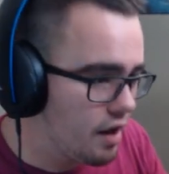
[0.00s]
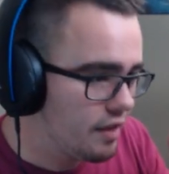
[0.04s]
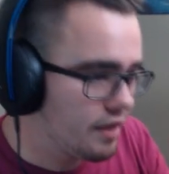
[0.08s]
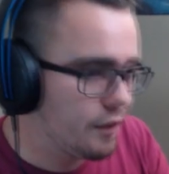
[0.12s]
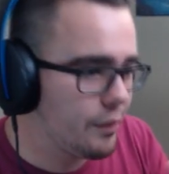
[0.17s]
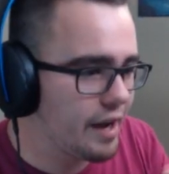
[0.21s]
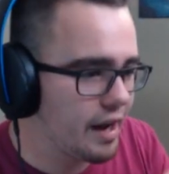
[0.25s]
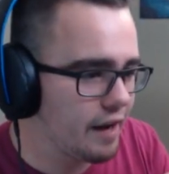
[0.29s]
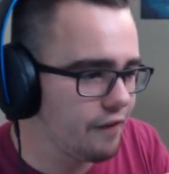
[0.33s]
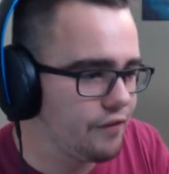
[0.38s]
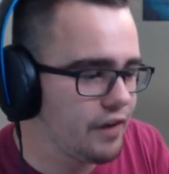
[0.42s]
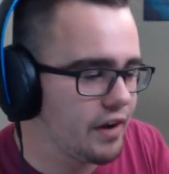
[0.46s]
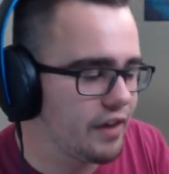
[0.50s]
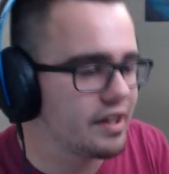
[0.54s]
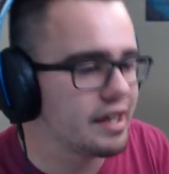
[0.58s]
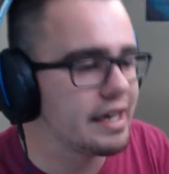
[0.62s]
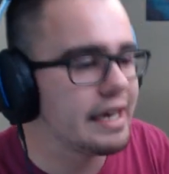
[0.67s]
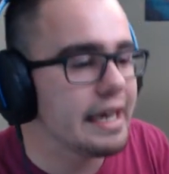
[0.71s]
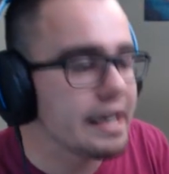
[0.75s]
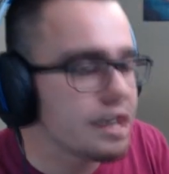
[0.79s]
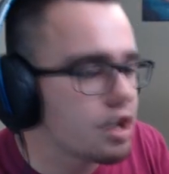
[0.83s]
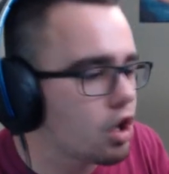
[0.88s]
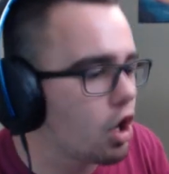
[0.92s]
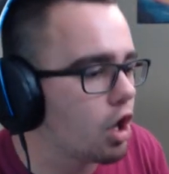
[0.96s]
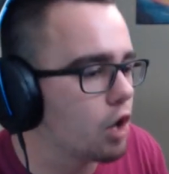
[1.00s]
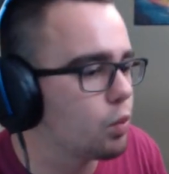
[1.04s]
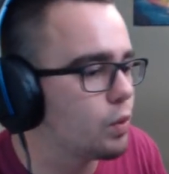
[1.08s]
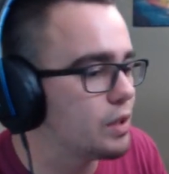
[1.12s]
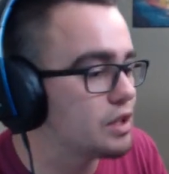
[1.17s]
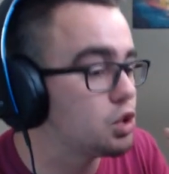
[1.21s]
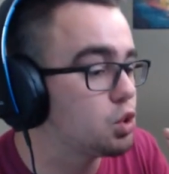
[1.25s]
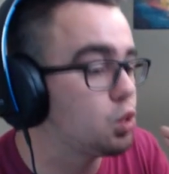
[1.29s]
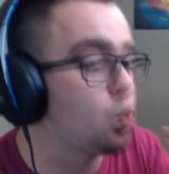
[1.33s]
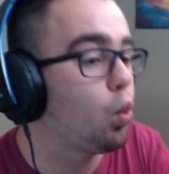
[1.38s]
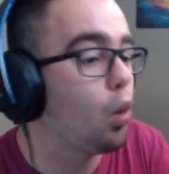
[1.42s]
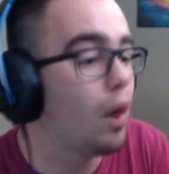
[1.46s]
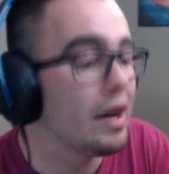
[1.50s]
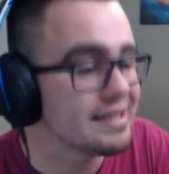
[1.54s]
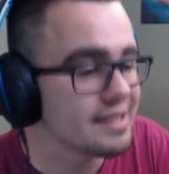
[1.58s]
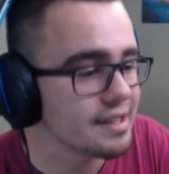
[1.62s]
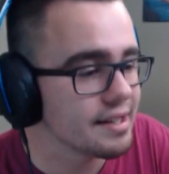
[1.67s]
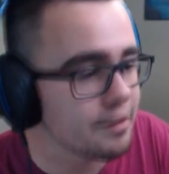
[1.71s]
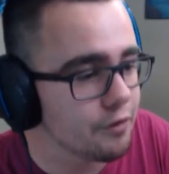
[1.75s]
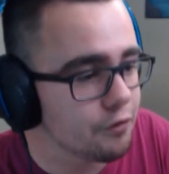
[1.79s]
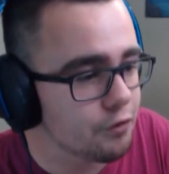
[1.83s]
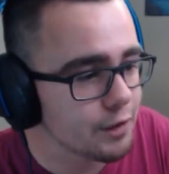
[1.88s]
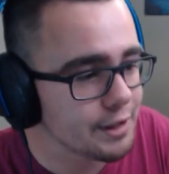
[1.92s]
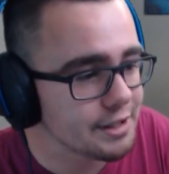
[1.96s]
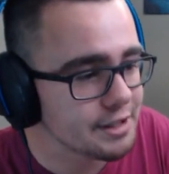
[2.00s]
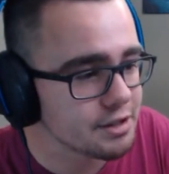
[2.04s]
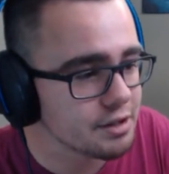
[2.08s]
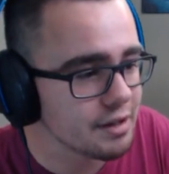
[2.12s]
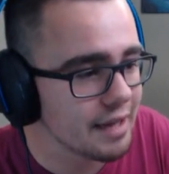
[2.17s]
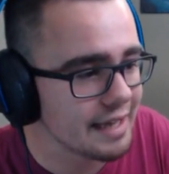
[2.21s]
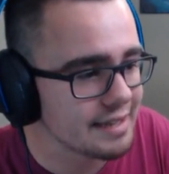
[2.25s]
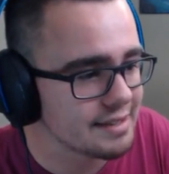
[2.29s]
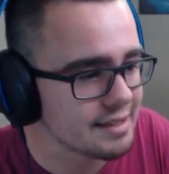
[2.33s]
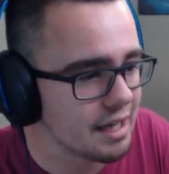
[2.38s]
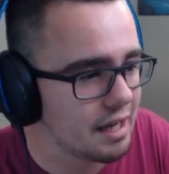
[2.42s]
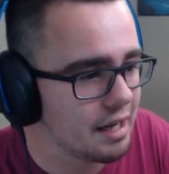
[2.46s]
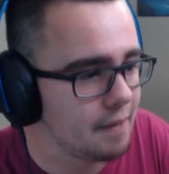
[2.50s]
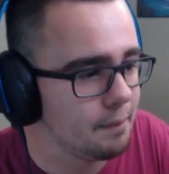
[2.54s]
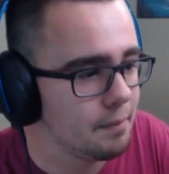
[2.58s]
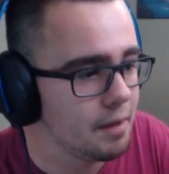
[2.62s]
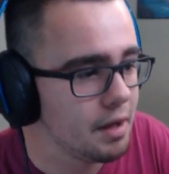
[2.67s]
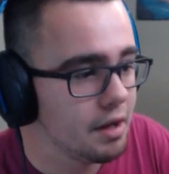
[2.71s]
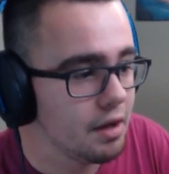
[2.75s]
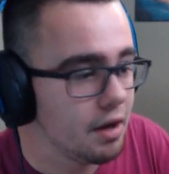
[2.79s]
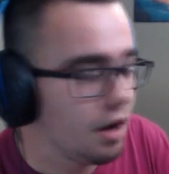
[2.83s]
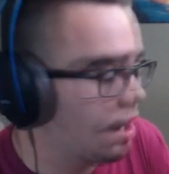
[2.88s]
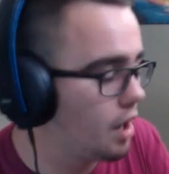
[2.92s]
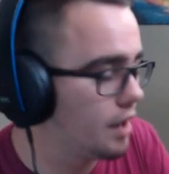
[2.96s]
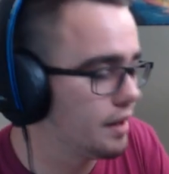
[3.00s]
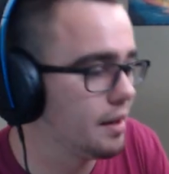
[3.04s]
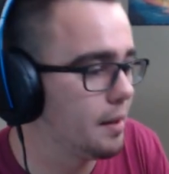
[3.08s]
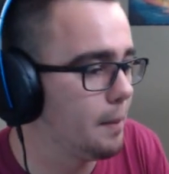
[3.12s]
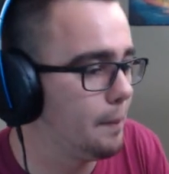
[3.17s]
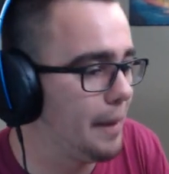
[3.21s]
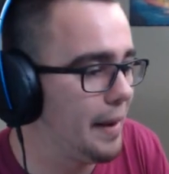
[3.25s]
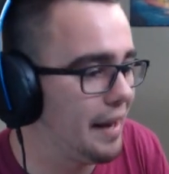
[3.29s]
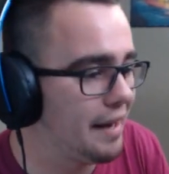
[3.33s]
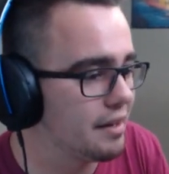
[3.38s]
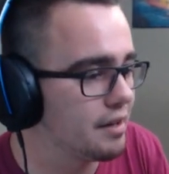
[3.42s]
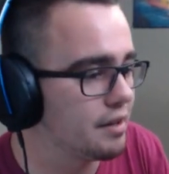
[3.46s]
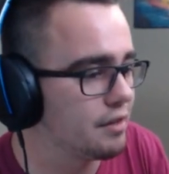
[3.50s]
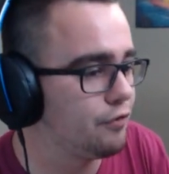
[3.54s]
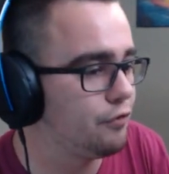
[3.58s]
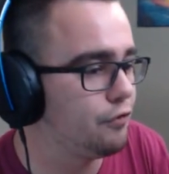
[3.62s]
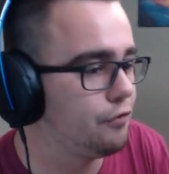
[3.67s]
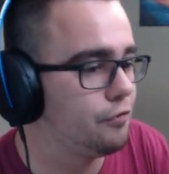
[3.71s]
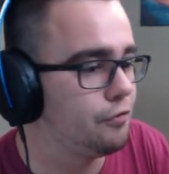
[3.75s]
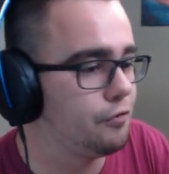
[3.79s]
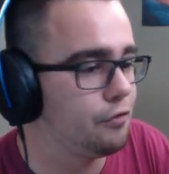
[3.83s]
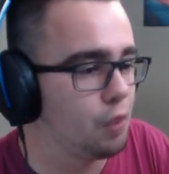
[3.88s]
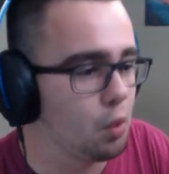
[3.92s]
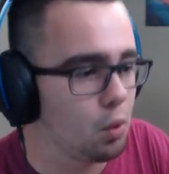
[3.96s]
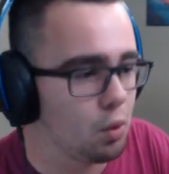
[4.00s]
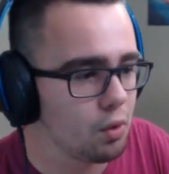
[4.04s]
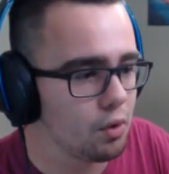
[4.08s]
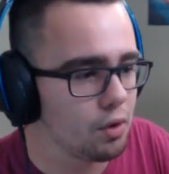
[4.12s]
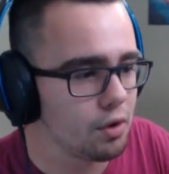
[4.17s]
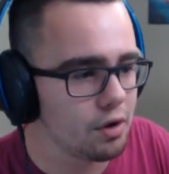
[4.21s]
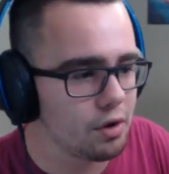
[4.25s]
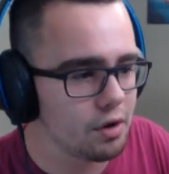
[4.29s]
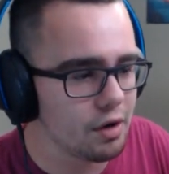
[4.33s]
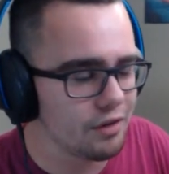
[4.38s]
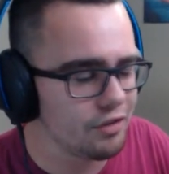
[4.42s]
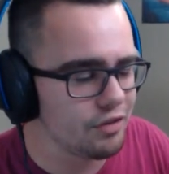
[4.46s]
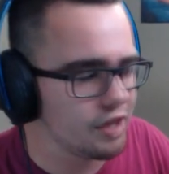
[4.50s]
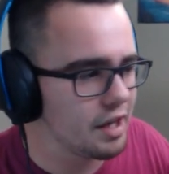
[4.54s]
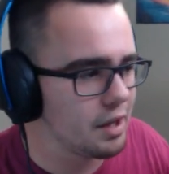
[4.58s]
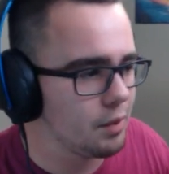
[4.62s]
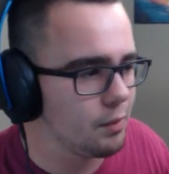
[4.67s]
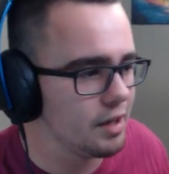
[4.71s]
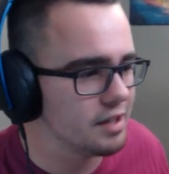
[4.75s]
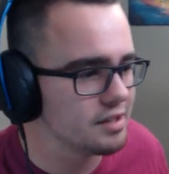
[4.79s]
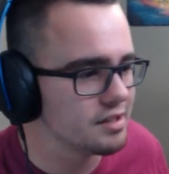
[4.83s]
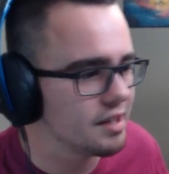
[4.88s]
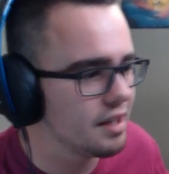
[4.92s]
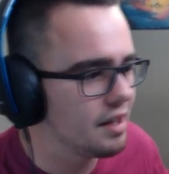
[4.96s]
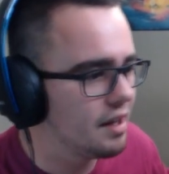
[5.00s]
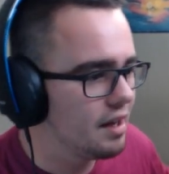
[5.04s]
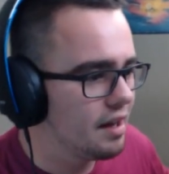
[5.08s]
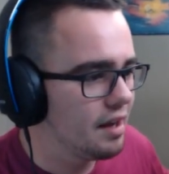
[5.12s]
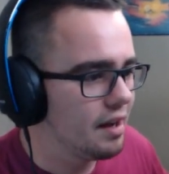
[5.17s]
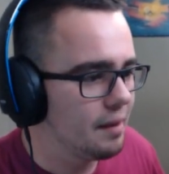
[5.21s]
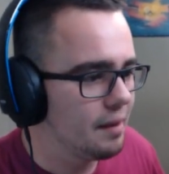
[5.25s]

Then we got to find the key card, which was in the freezer last time on the beta 4, I think it was.